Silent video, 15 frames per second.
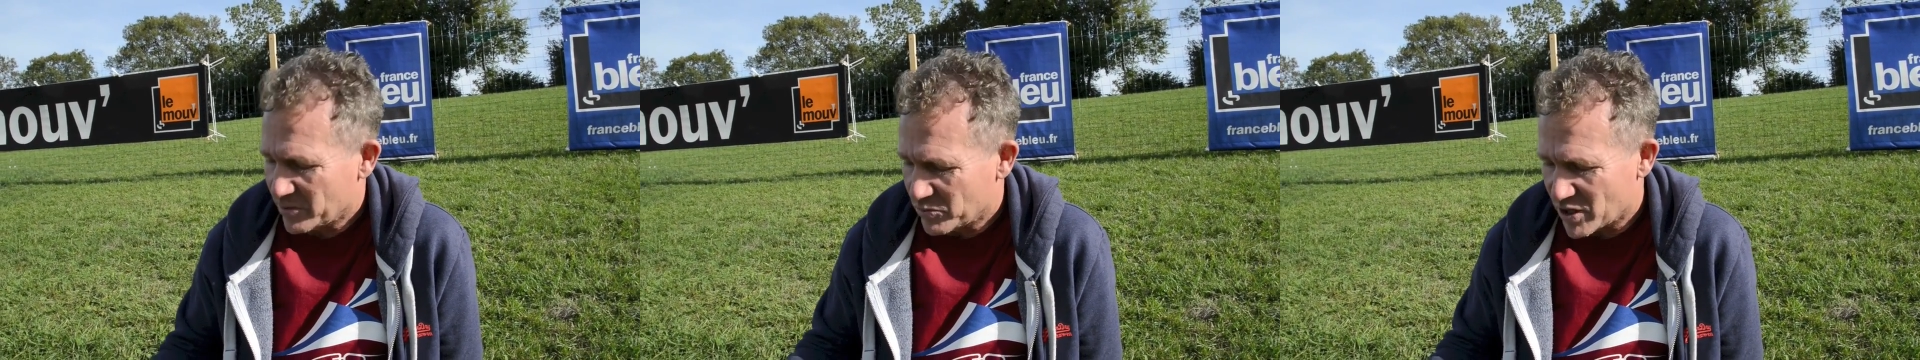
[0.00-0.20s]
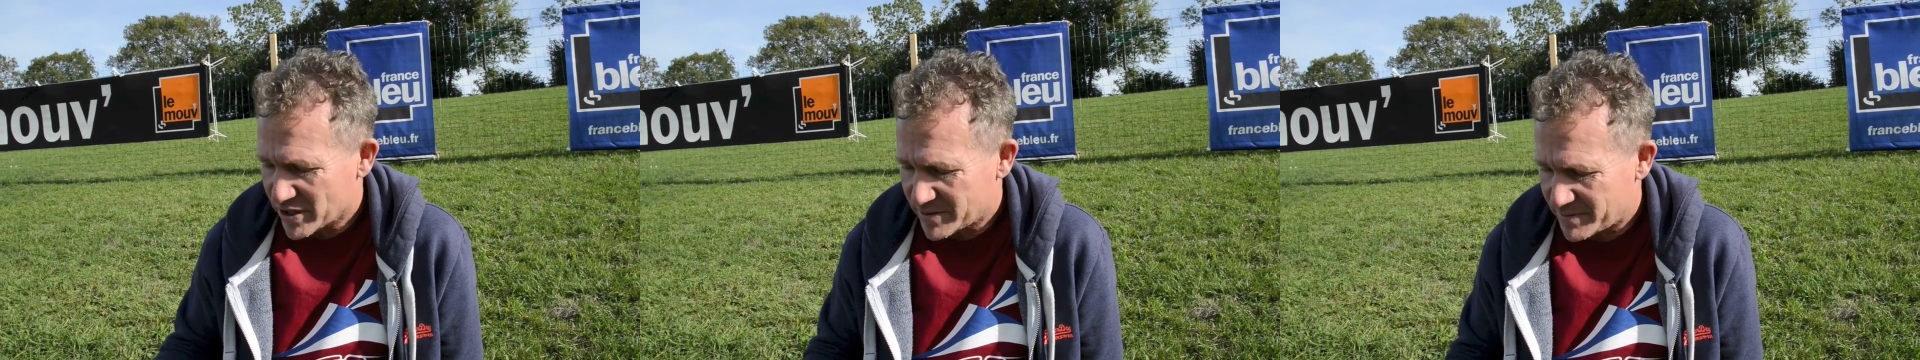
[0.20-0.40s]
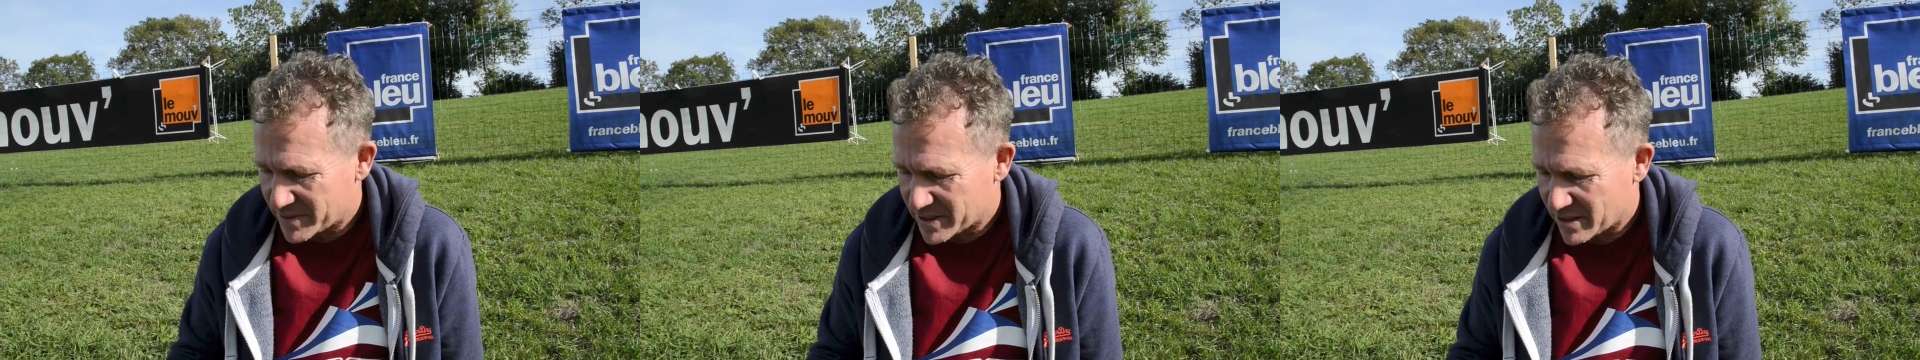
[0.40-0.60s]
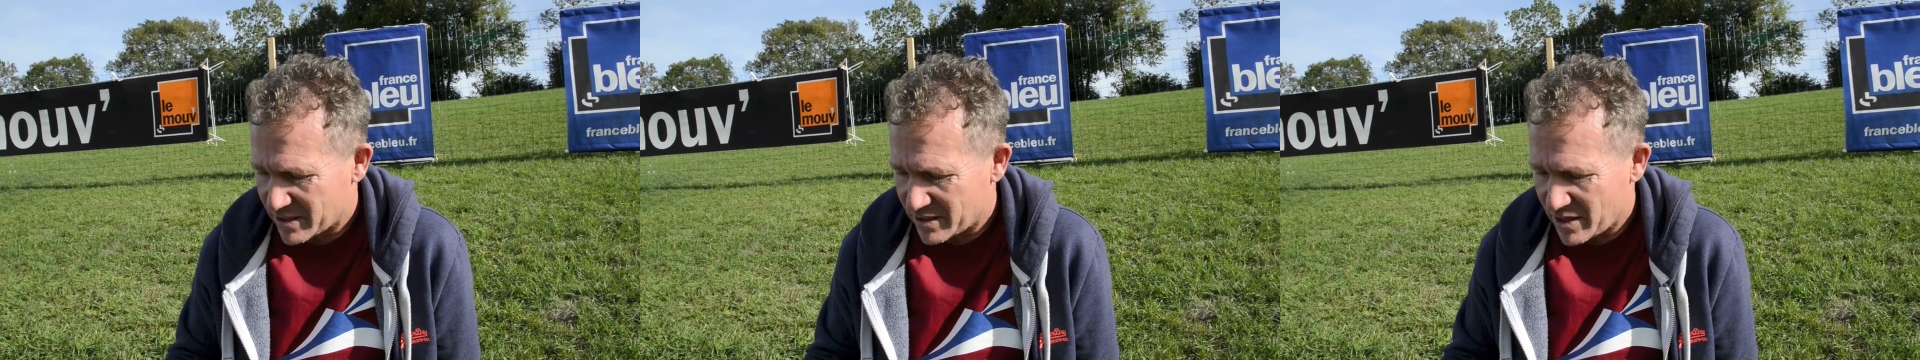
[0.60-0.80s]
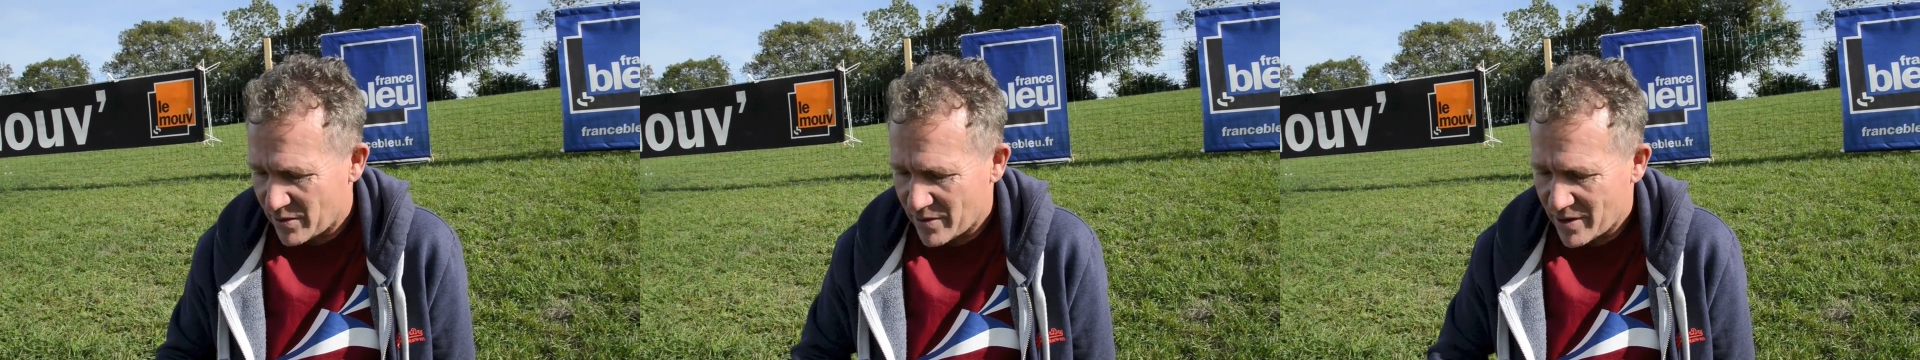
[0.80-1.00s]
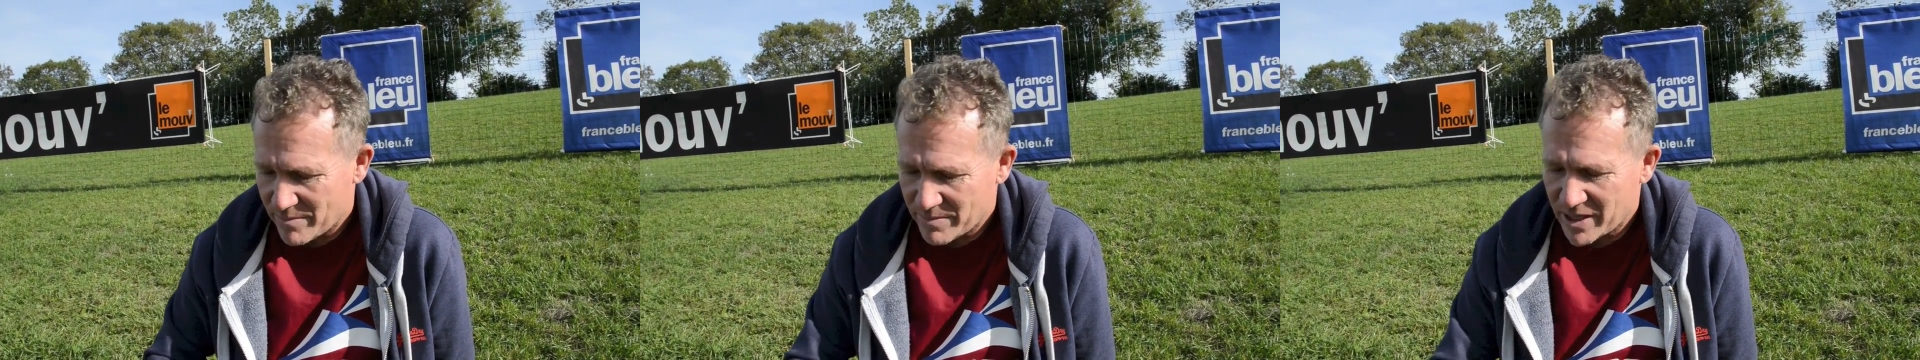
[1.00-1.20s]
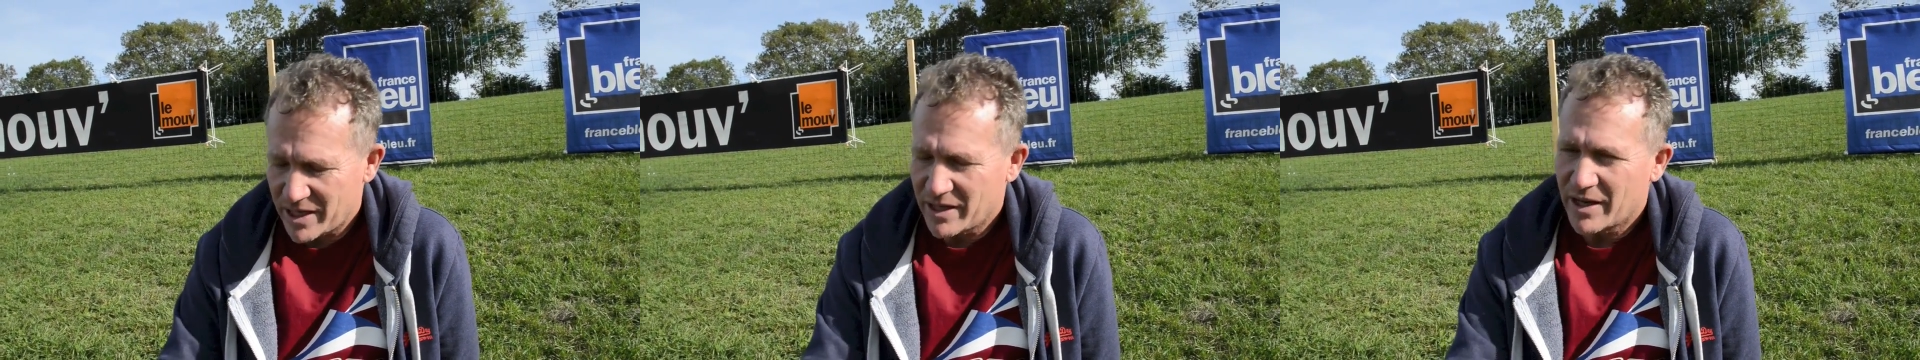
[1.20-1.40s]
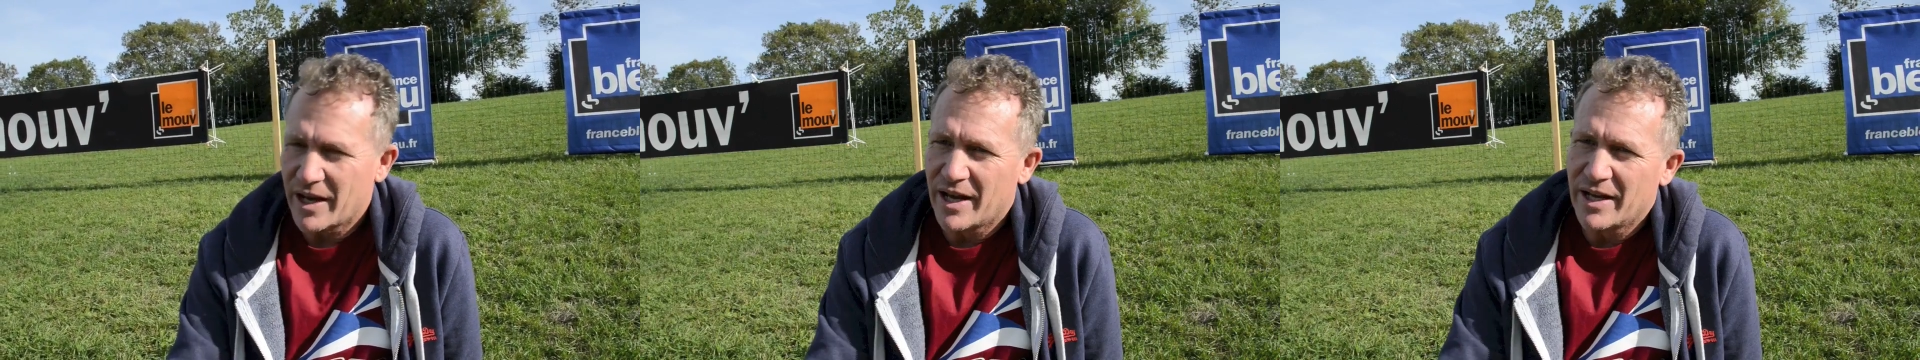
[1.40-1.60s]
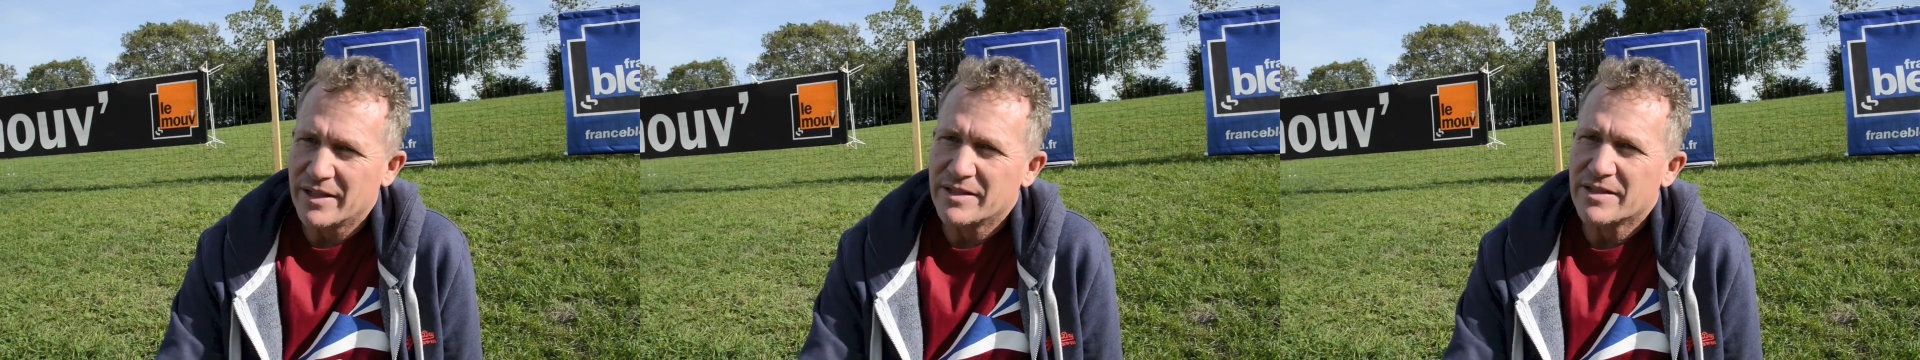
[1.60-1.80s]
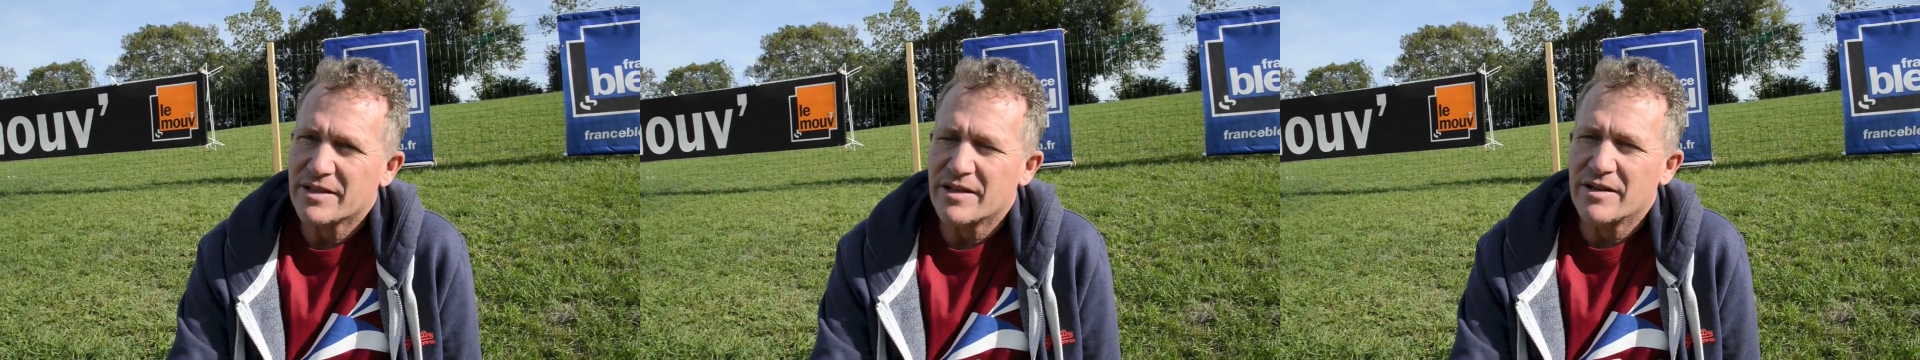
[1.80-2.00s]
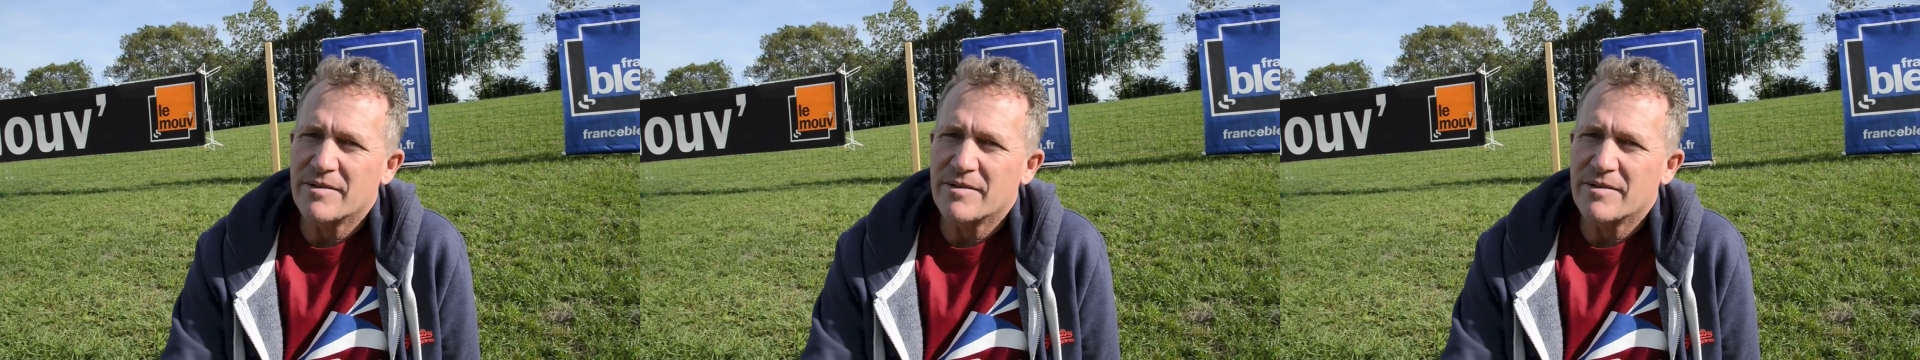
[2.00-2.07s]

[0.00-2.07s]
the Wasp is a low NB, and